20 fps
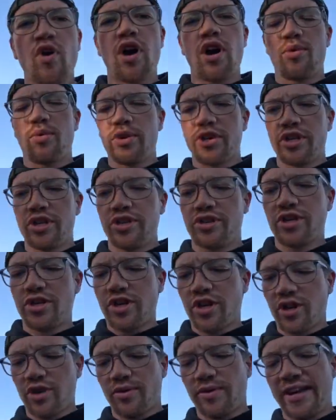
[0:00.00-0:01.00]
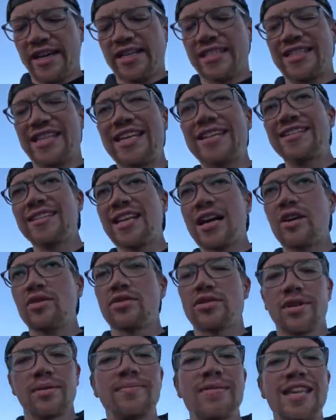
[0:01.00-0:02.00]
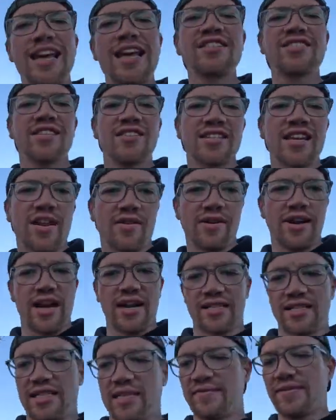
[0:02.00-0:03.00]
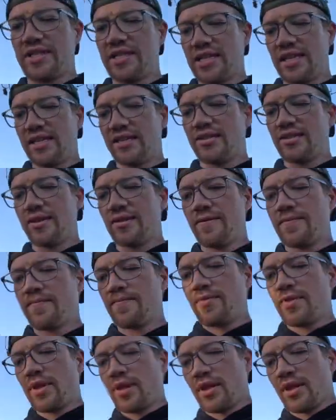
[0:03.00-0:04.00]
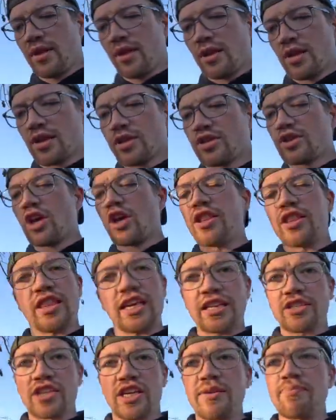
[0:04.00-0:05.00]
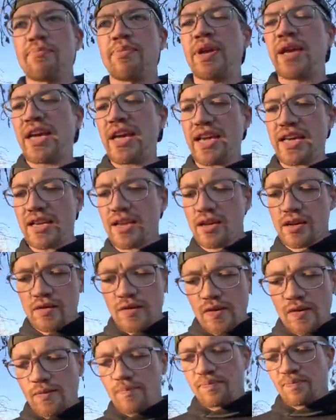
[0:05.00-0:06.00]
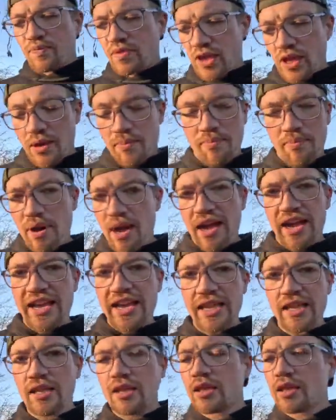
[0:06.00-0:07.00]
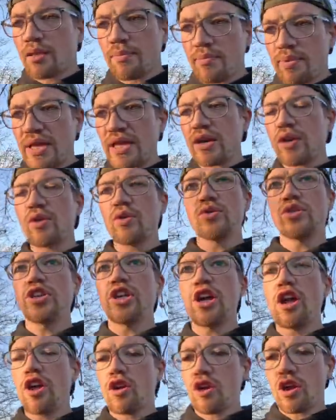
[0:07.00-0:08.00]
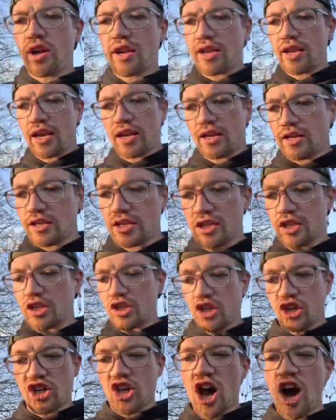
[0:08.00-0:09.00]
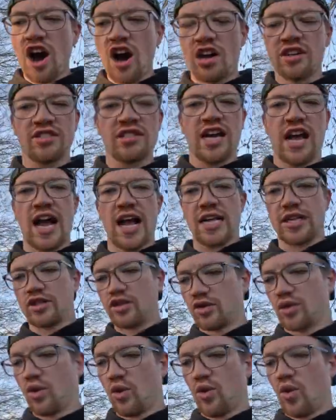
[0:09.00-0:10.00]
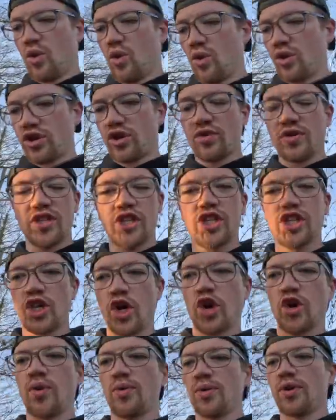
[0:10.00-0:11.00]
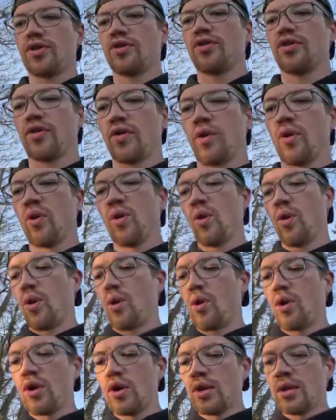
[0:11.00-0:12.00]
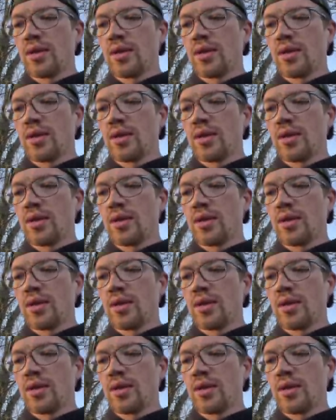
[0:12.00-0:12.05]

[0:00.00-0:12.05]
what I want you to do is list out some necessary activities. So this can be paying the bills, you know, like your car tax or your insurance or